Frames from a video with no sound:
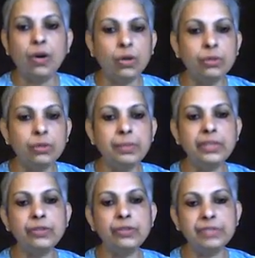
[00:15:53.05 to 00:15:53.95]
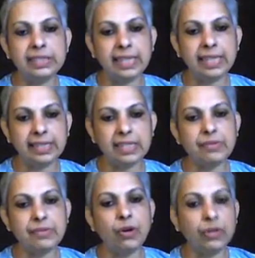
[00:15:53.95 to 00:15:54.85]
Although many of these
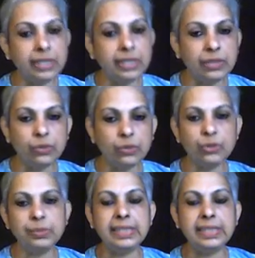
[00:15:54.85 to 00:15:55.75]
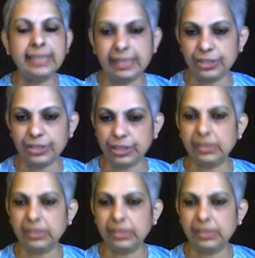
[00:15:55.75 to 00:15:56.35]
areas were already known to be in danger, the